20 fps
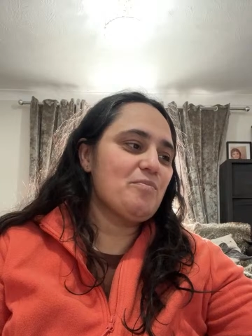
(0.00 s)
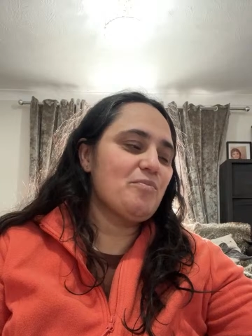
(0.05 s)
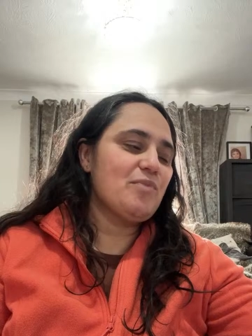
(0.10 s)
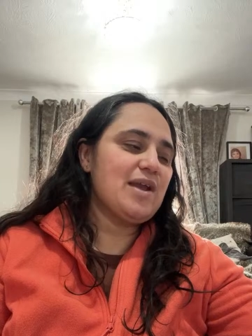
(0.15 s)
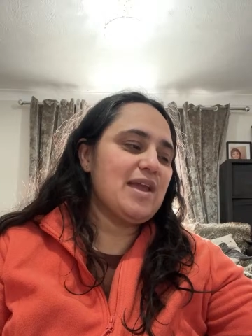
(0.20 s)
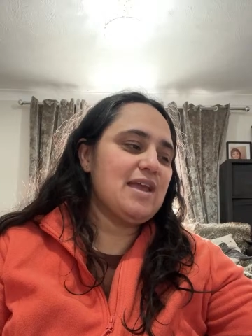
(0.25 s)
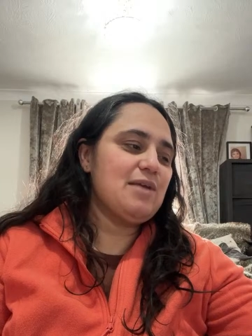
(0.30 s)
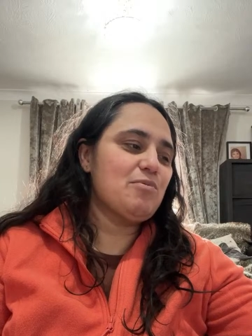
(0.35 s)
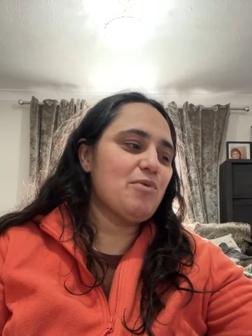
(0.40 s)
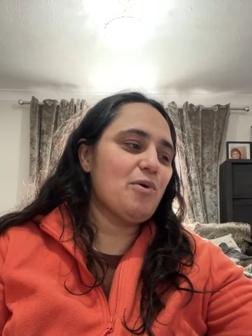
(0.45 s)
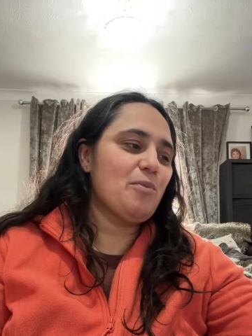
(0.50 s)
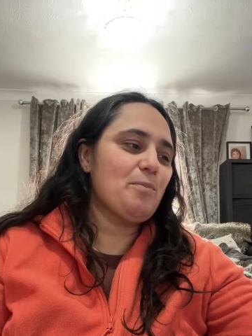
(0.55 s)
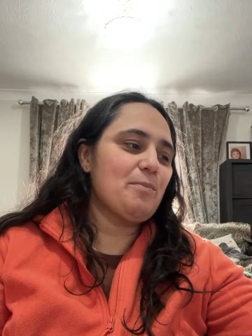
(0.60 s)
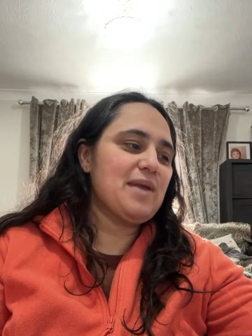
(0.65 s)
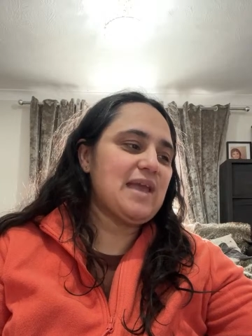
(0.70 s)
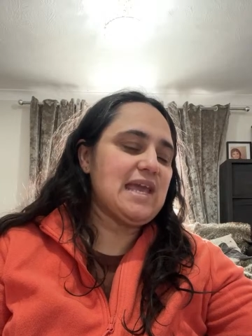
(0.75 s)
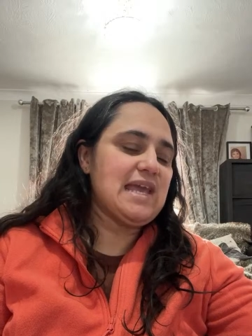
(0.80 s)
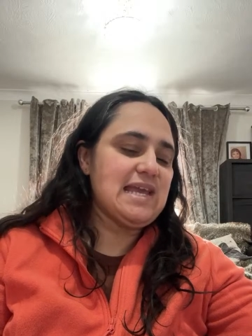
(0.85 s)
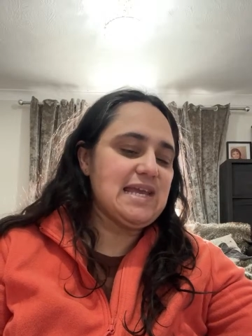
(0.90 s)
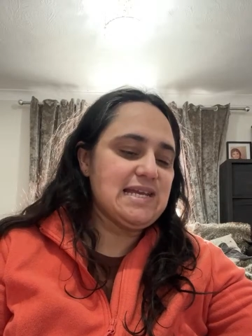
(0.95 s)
We want
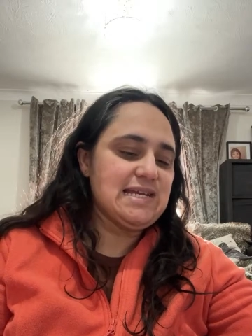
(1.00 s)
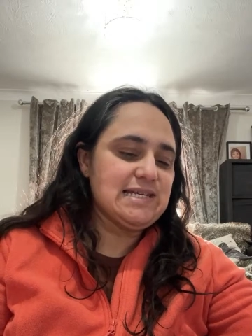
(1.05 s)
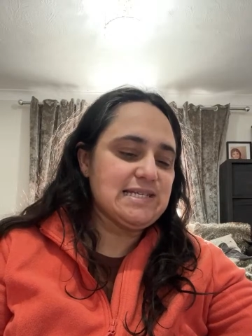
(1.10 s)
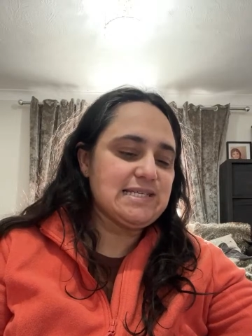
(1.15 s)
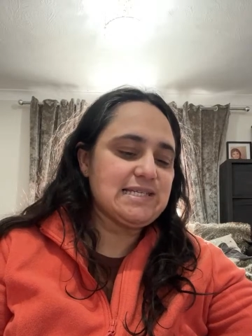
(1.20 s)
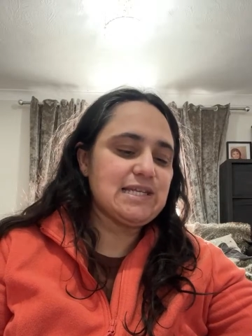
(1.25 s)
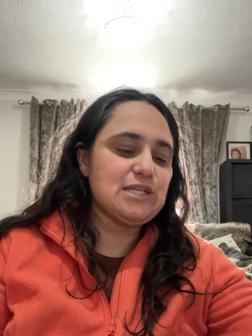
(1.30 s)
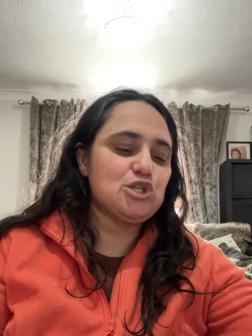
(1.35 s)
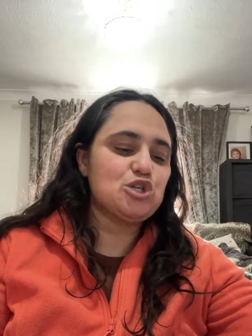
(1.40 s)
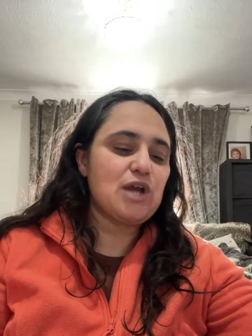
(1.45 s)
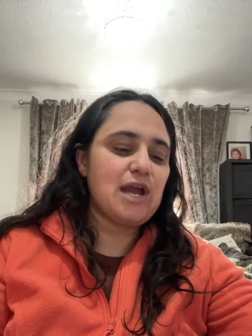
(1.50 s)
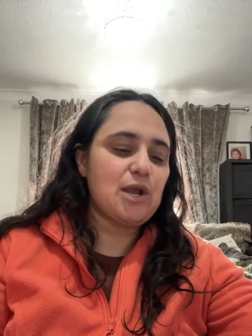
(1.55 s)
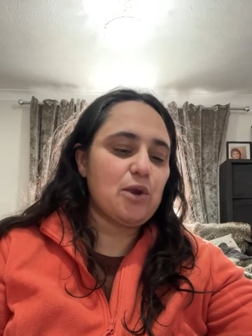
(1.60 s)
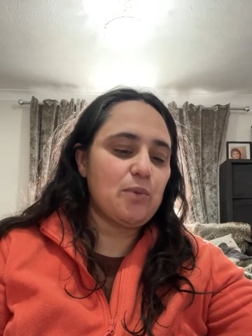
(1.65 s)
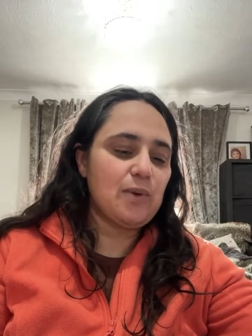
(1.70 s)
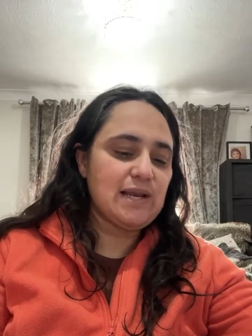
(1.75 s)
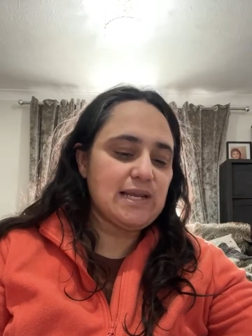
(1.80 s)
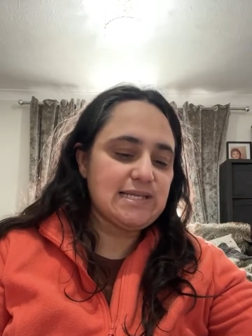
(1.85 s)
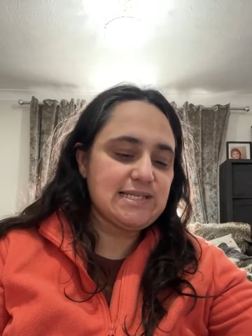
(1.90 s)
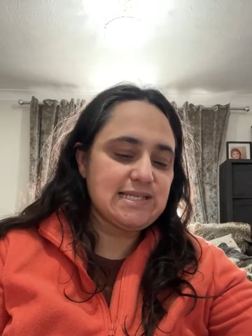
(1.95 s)
peace and
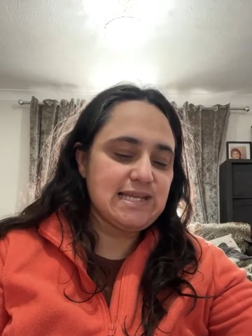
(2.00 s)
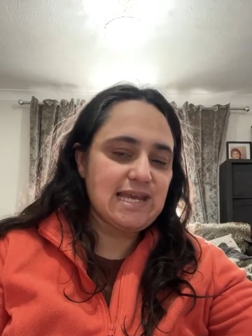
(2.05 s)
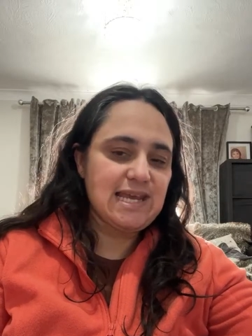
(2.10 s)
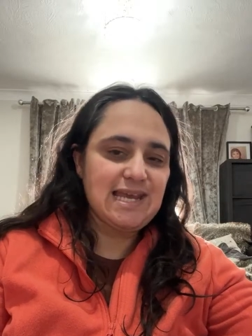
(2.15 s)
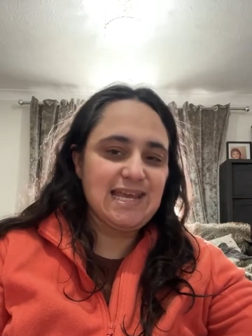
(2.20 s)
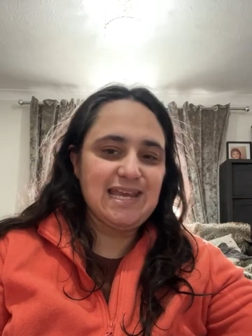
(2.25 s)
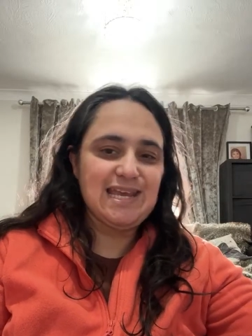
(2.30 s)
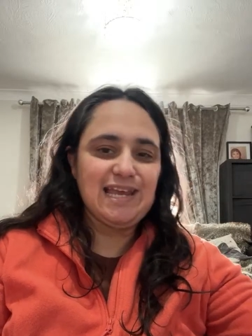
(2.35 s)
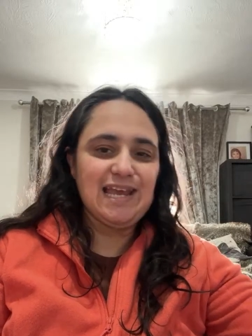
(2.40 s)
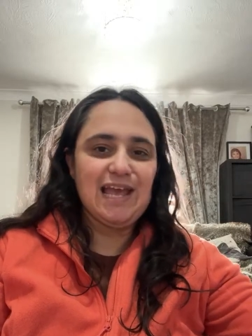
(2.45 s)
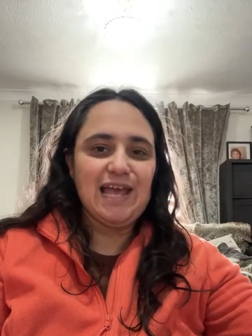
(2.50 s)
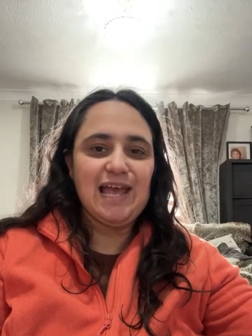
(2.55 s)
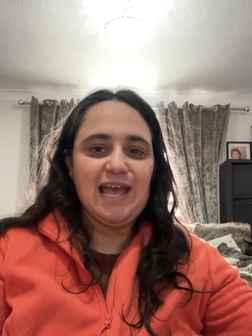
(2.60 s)
tranquility,